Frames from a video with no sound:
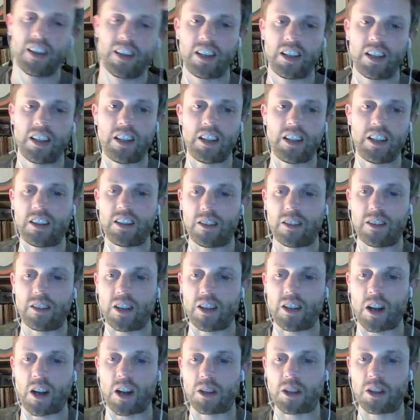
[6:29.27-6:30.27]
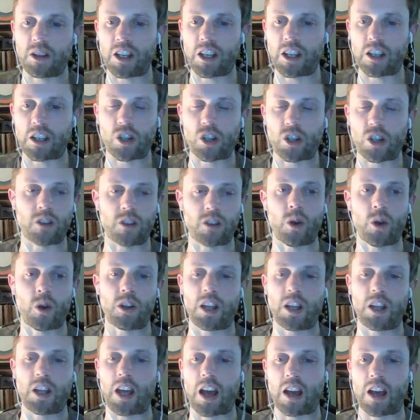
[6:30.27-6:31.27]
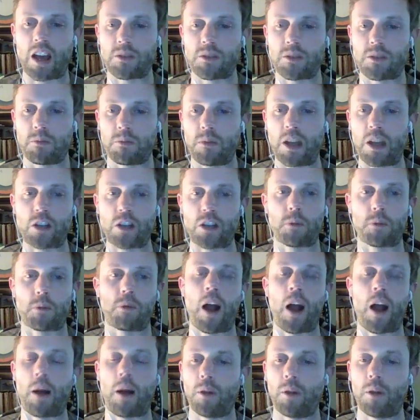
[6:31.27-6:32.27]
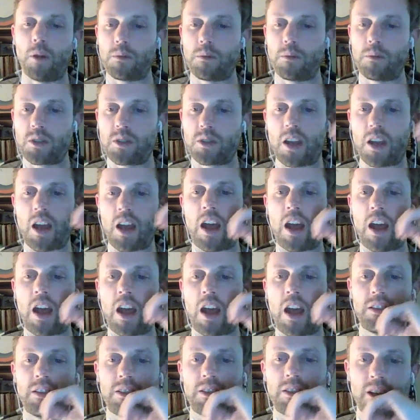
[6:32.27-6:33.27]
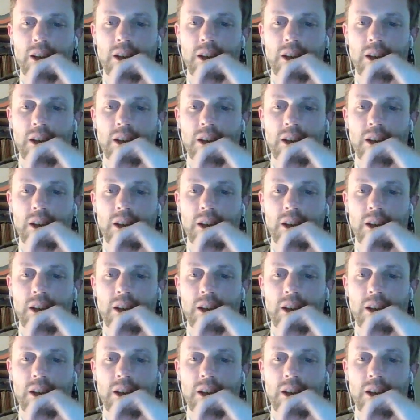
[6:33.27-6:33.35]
he thinks Charles Oakley has major problems and